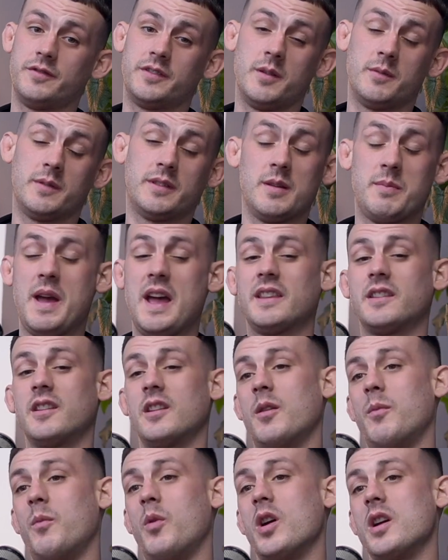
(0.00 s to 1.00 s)
Depending
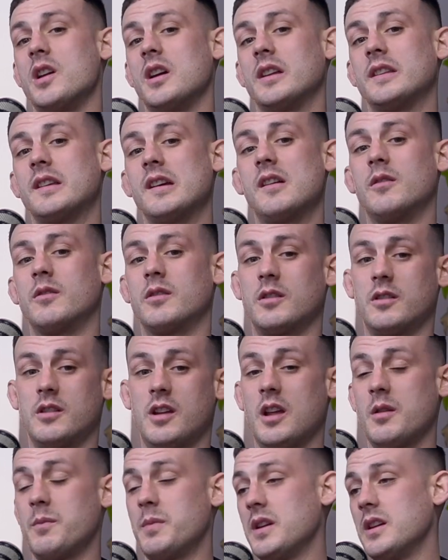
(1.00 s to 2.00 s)
on what you're doing,
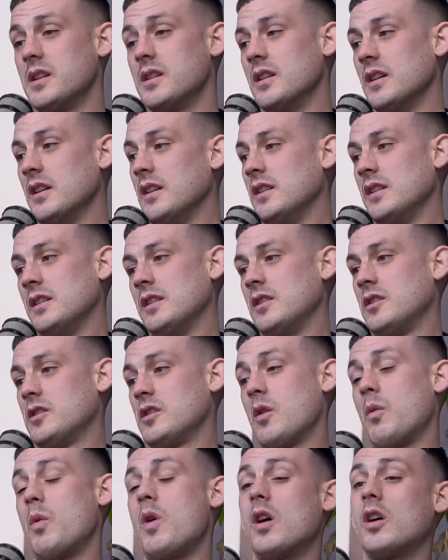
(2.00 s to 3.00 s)
it'd be your
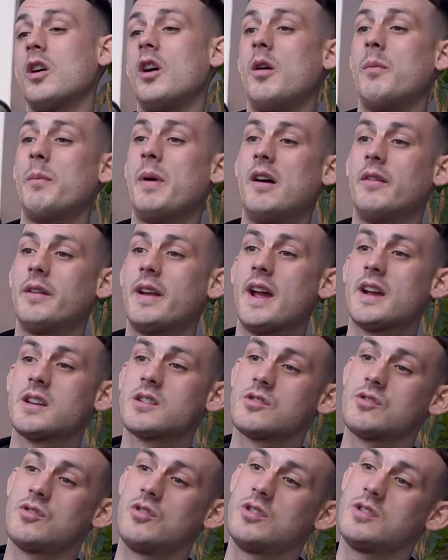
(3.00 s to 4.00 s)
one compound
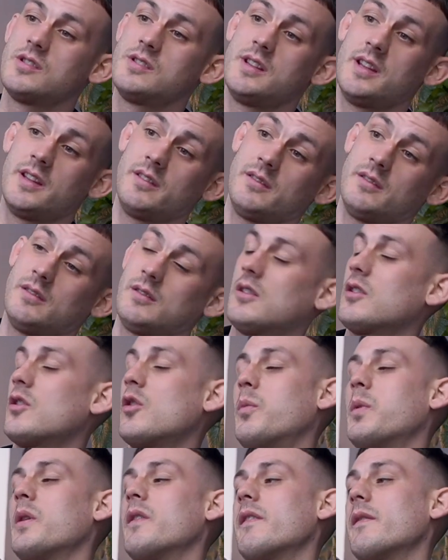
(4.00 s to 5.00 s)
exercise and then a
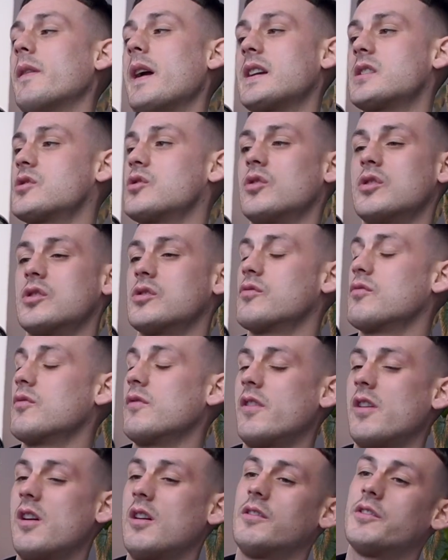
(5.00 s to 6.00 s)
couple of exercises
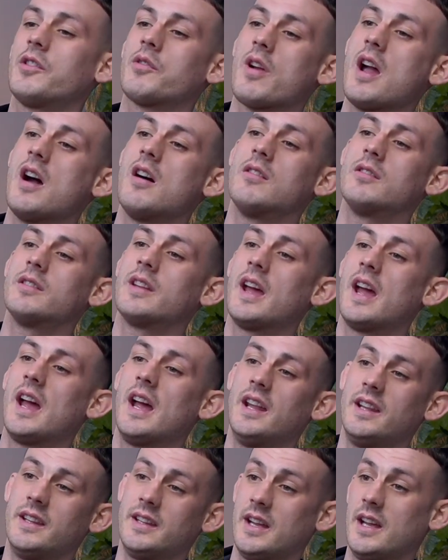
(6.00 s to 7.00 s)
revolved around it, and
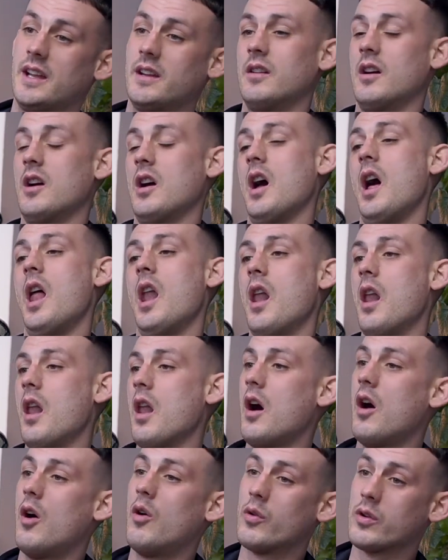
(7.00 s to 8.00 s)
then a
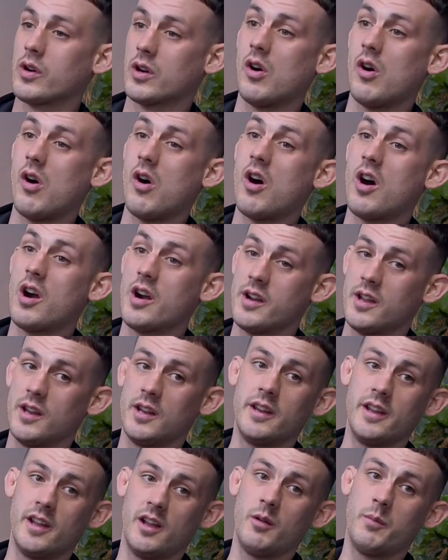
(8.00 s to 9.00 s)
load of core and a
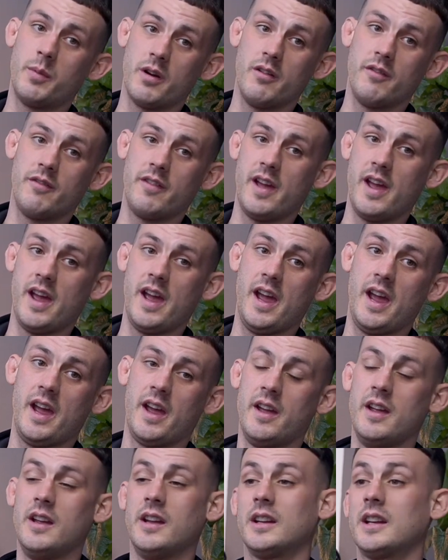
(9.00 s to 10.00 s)
little bit of
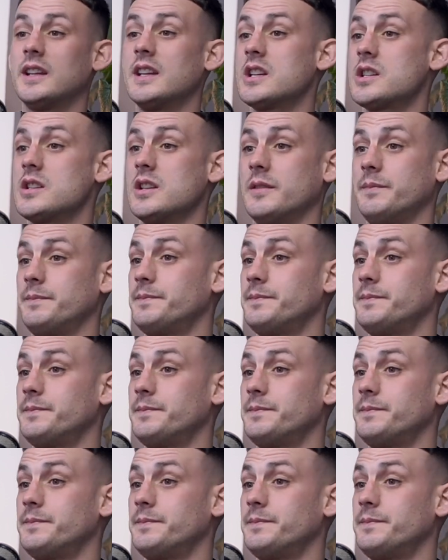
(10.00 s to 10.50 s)
conditioning.